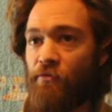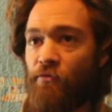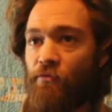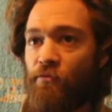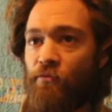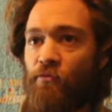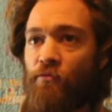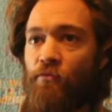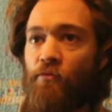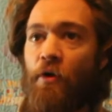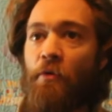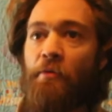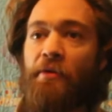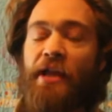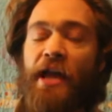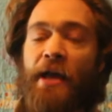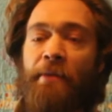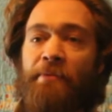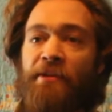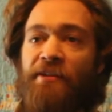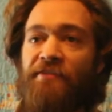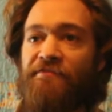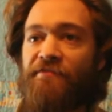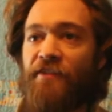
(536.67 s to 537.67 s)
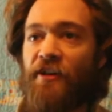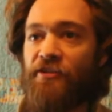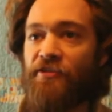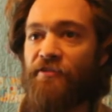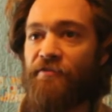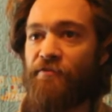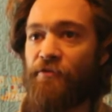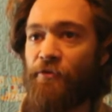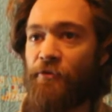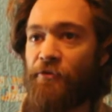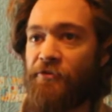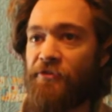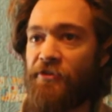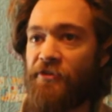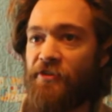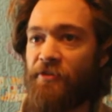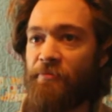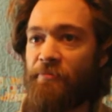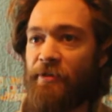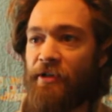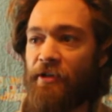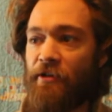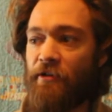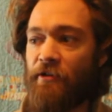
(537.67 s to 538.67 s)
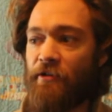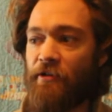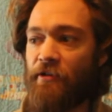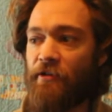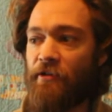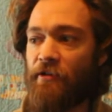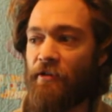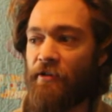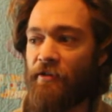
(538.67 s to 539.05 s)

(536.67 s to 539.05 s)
what would happen if fossil fuels disappeared?